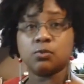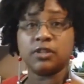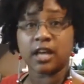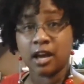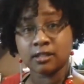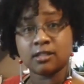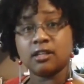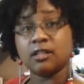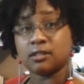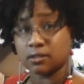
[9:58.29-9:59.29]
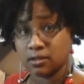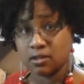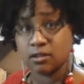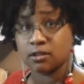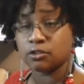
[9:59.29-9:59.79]
when the oxtail gets as
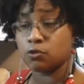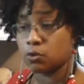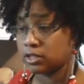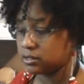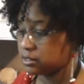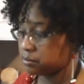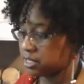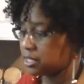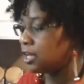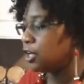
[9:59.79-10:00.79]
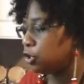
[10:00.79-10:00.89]
tender as you want it to be,